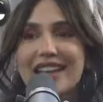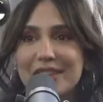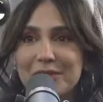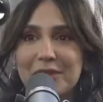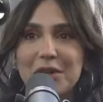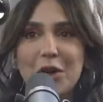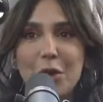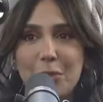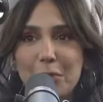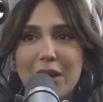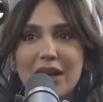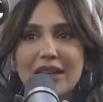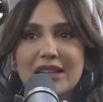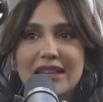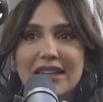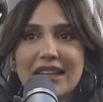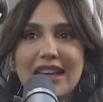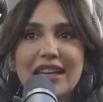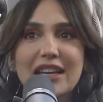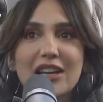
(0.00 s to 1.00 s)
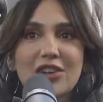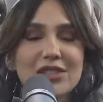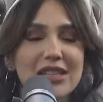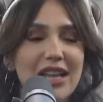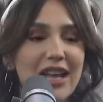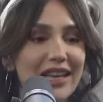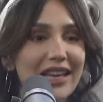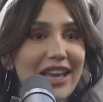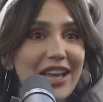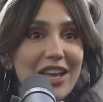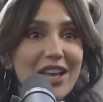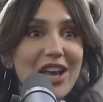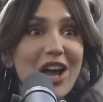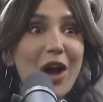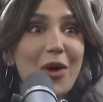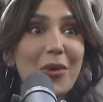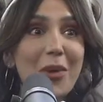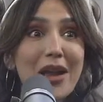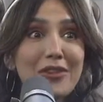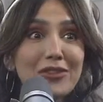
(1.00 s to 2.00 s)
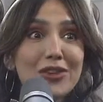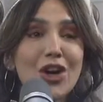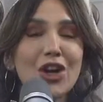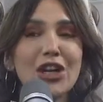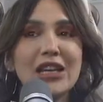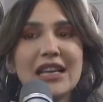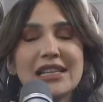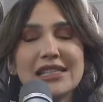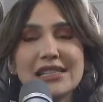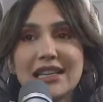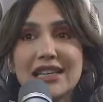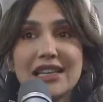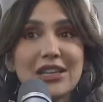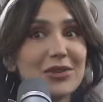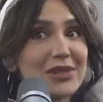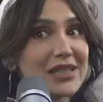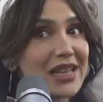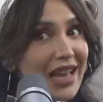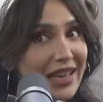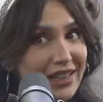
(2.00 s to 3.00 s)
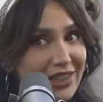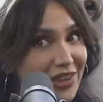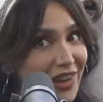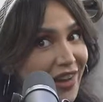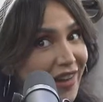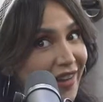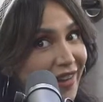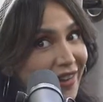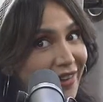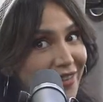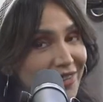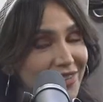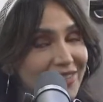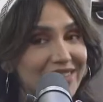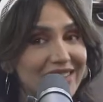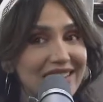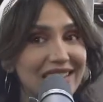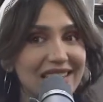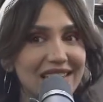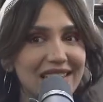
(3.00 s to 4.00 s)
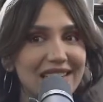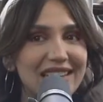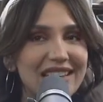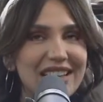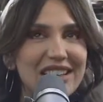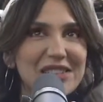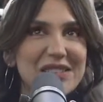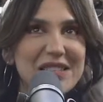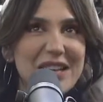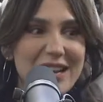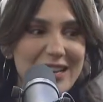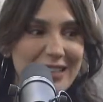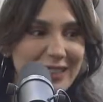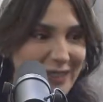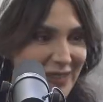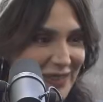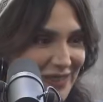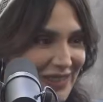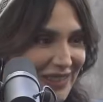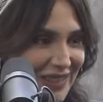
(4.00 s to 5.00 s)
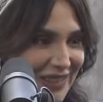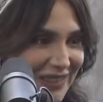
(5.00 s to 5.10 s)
Then when I got pregnant again, I was like, oh, I've got a list. And he was like, no. You gave me this. I was like... Oh.